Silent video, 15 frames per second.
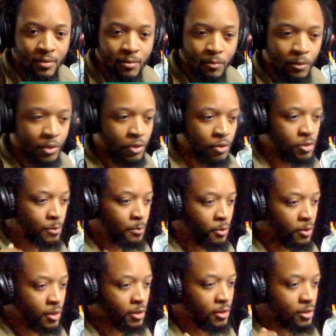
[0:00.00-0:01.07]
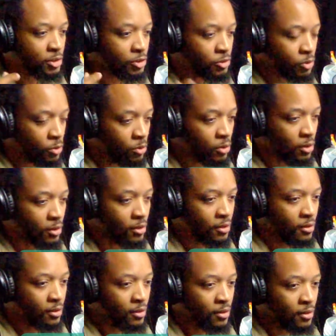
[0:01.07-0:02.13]
When you're supporting the store,
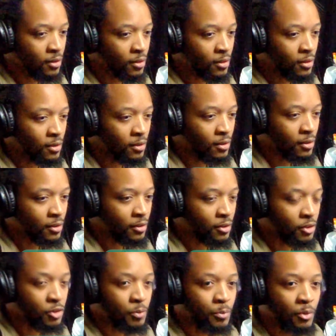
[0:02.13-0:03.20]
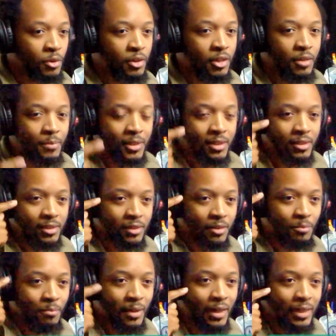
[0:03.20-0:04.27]
you're supporting it because of the
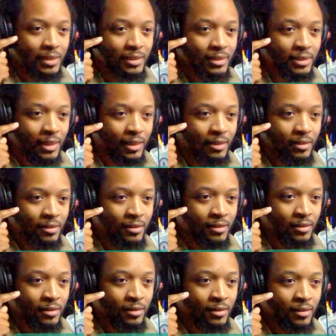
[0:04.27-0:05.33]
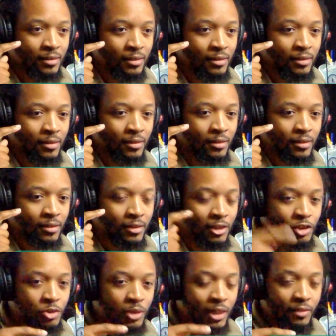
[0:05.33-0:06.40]
mindset
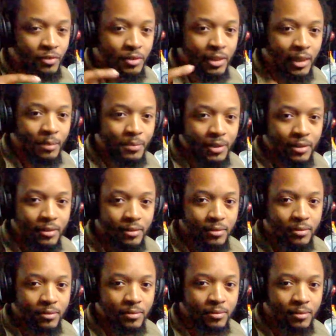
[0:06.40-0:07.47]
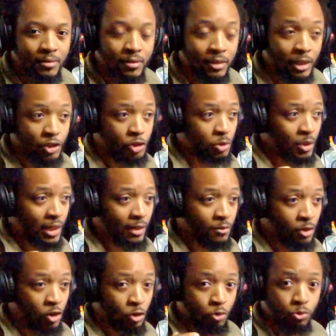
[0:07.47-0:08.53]
that you have adopted, that you have
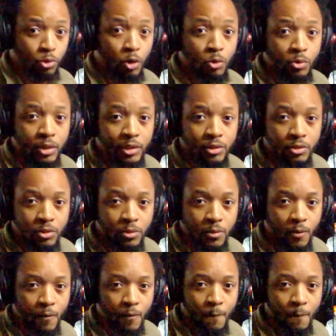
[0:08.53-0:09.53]
grown into.